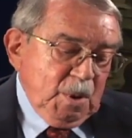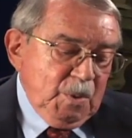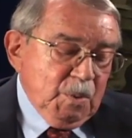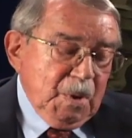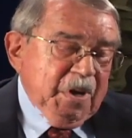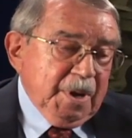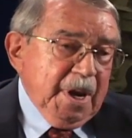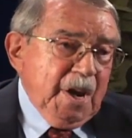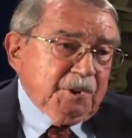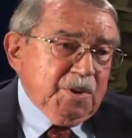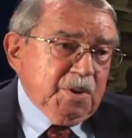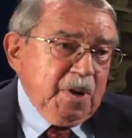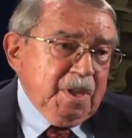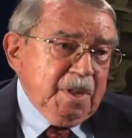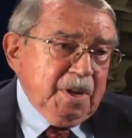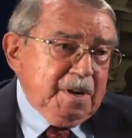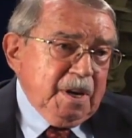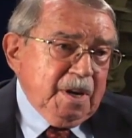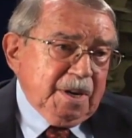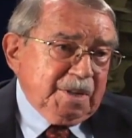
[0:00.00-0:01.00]
Well, naturally,
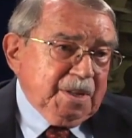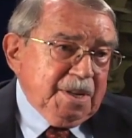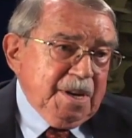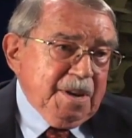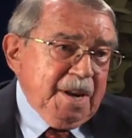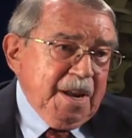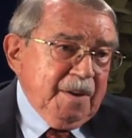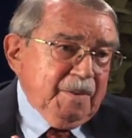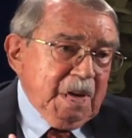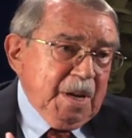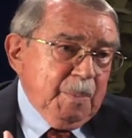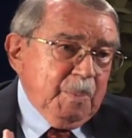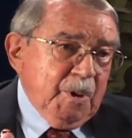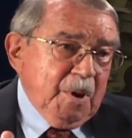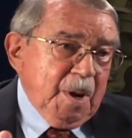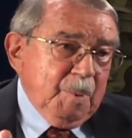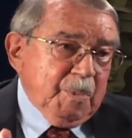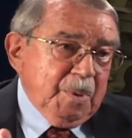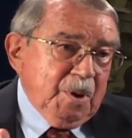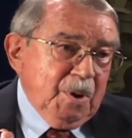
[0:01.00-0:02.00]
the duck didn't have any
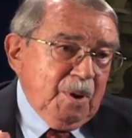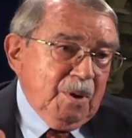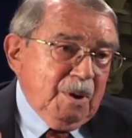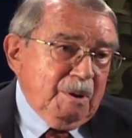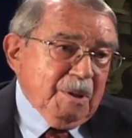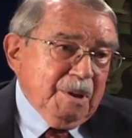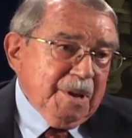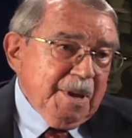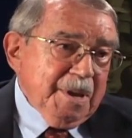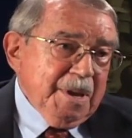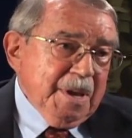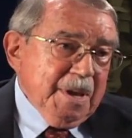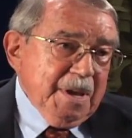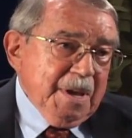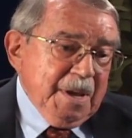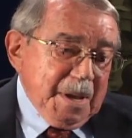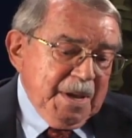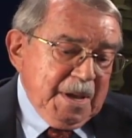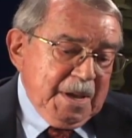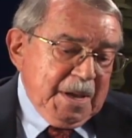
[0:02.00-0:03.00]
problem at all.
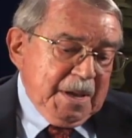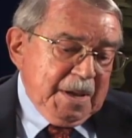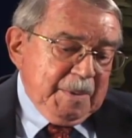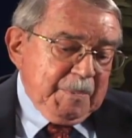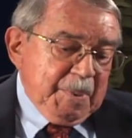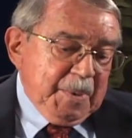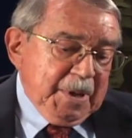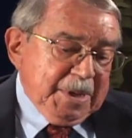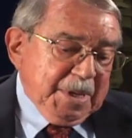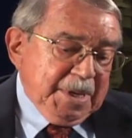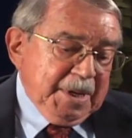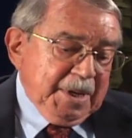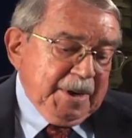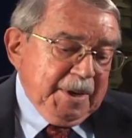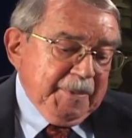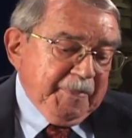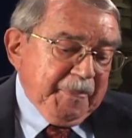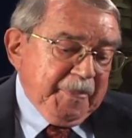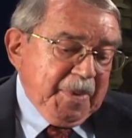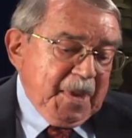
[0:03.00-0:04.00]
But
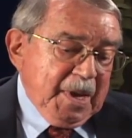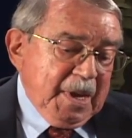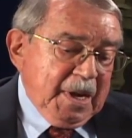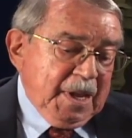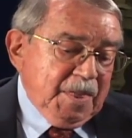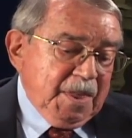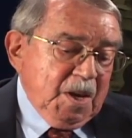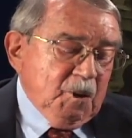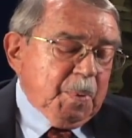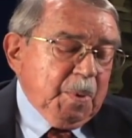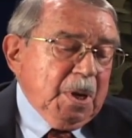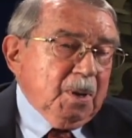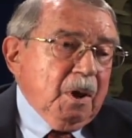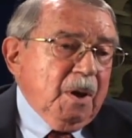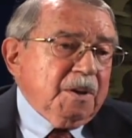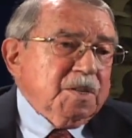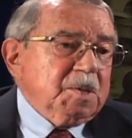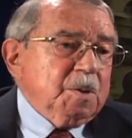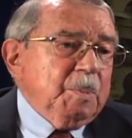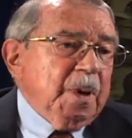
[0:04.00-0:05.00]
uh, I think we
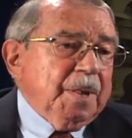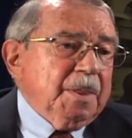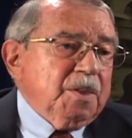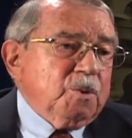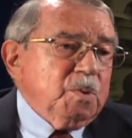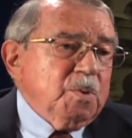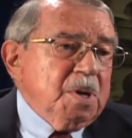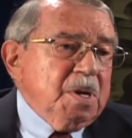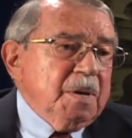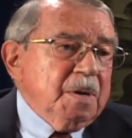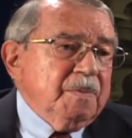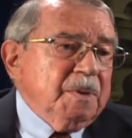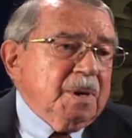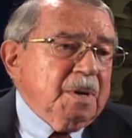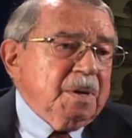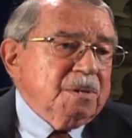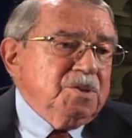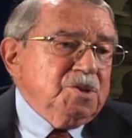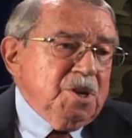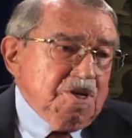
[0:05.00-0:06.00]
lost about three of
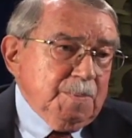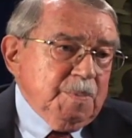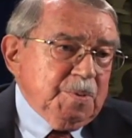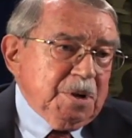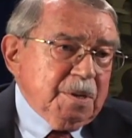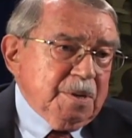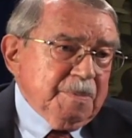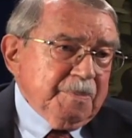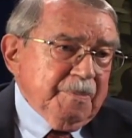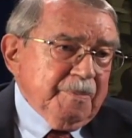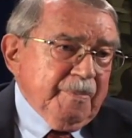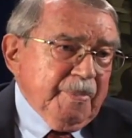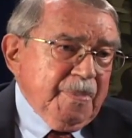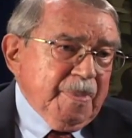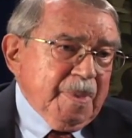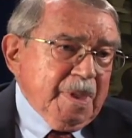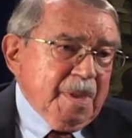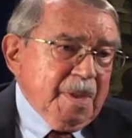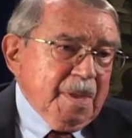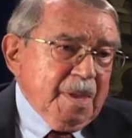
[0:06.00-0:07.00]
the Jeeps
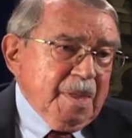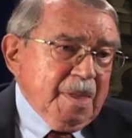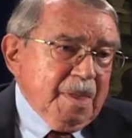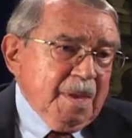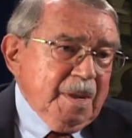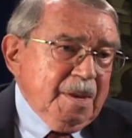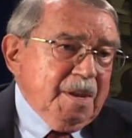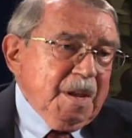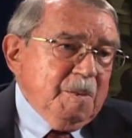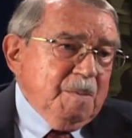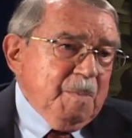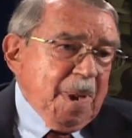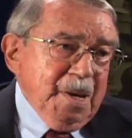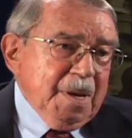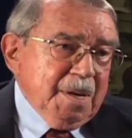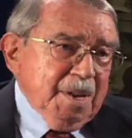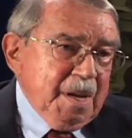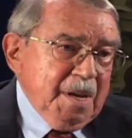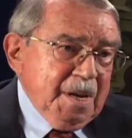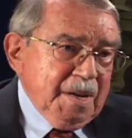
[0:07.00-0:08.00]
that didn't
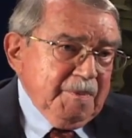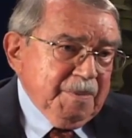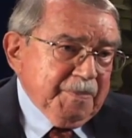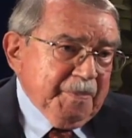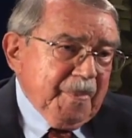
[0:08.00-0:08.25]
make it in.